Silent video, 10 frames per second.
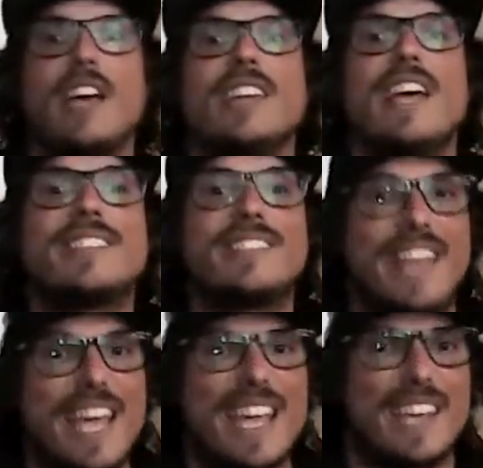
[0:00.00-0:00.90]
This
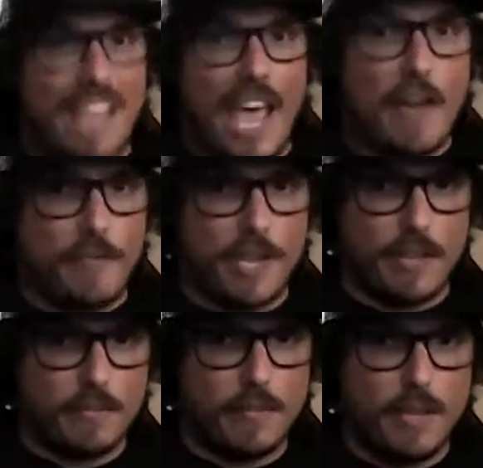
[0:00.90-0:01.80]
thing is heavy.
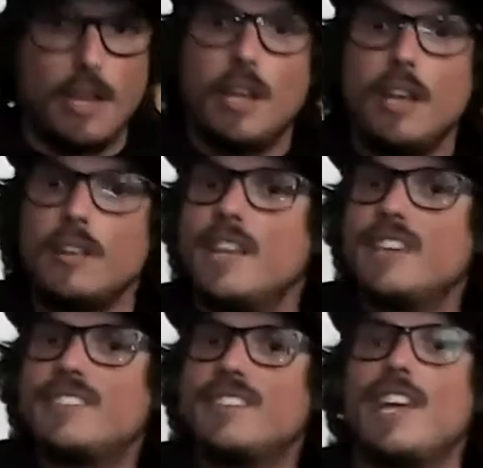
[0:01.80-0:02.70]

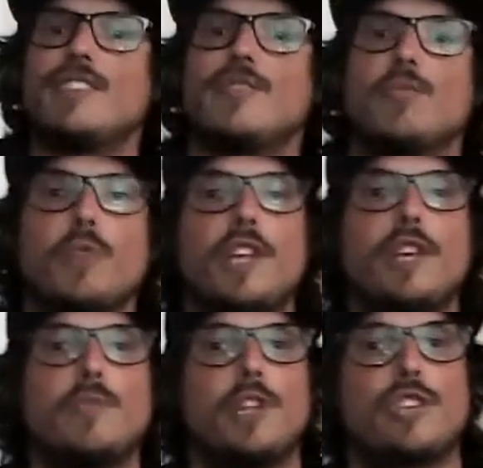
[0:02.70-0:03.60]
This is
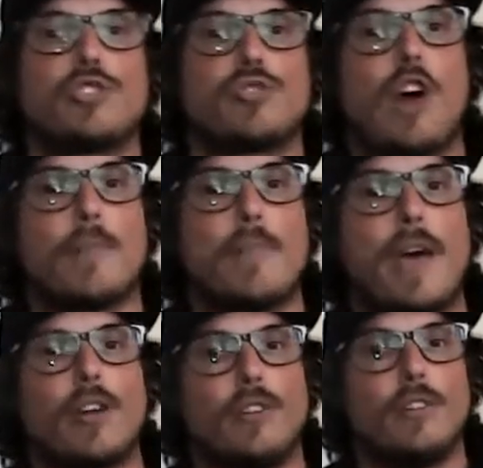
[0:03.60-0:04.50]
really, really strong
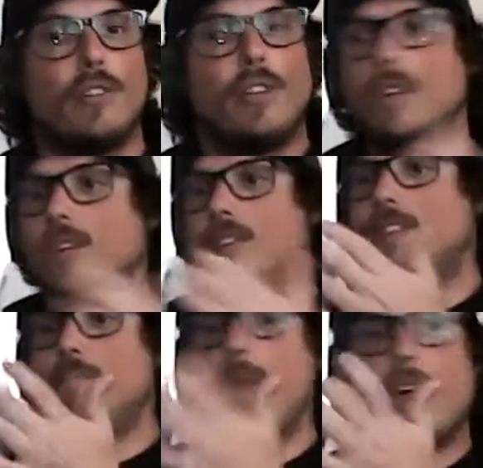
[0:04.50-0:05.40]
metal.
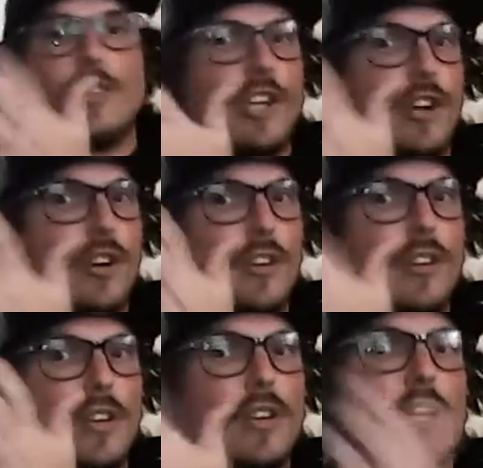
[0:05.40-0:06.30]
This metal here
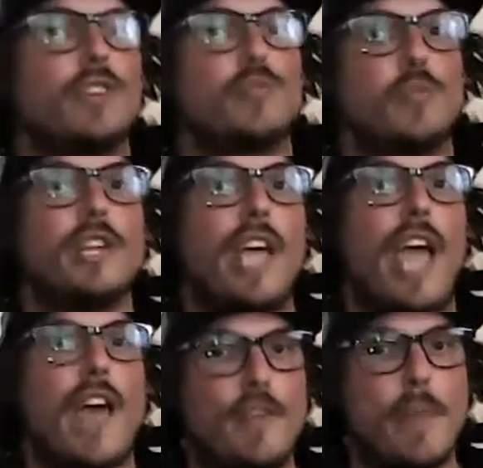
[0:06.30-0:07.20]
is really
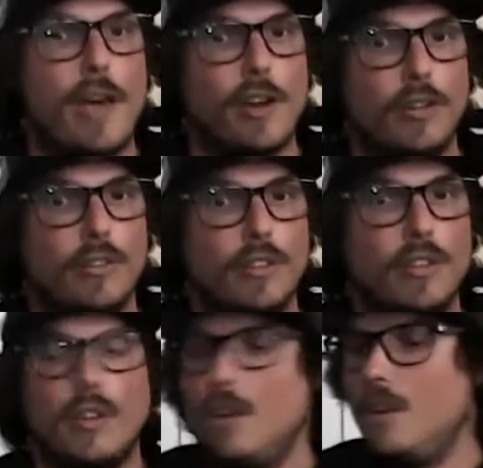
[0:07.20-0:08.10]
heavy metal.
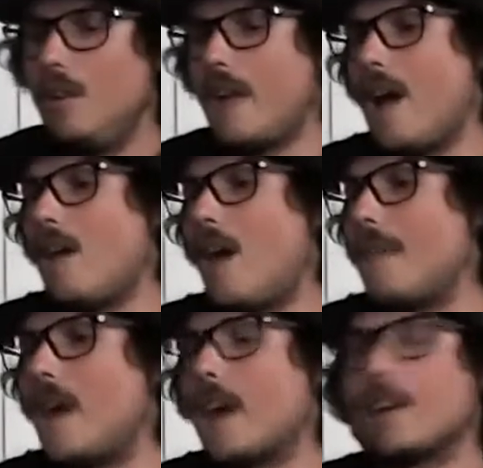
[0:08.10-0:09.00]
Now,
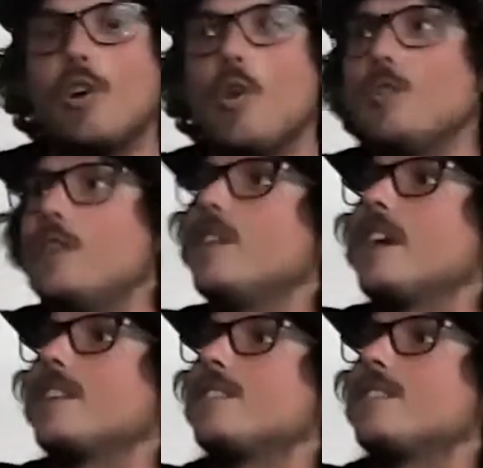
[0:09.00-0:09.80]
I'm not going to hold it like